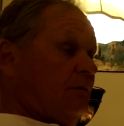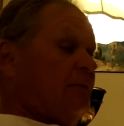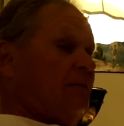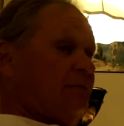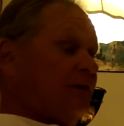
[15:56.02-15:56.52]
I
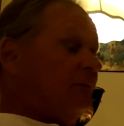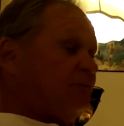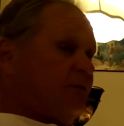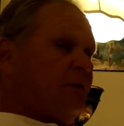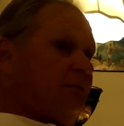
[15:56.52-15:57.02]
mean, I'm
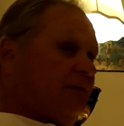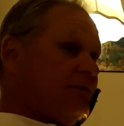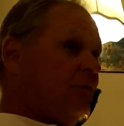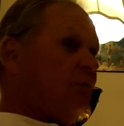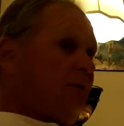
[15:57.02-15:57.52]
sorry,
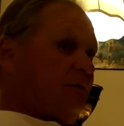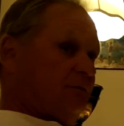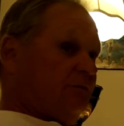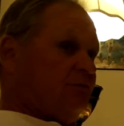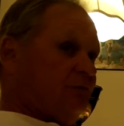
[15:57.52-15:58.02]

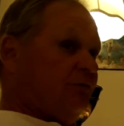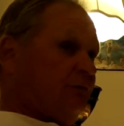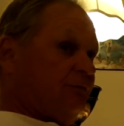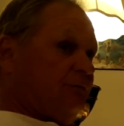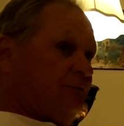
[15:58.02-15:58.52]
sooner,
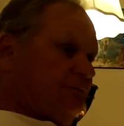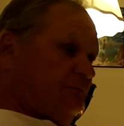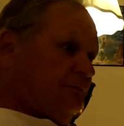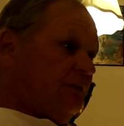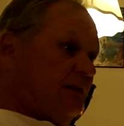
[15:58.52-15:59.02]

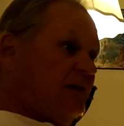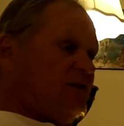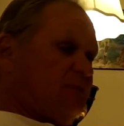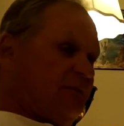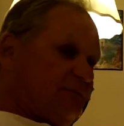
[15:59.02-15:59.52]

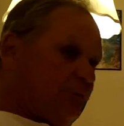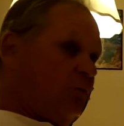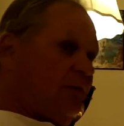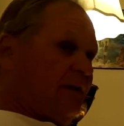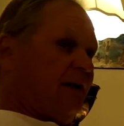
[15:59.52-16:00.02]
days
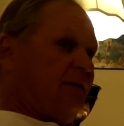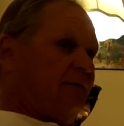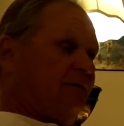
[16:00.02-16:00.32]
before that.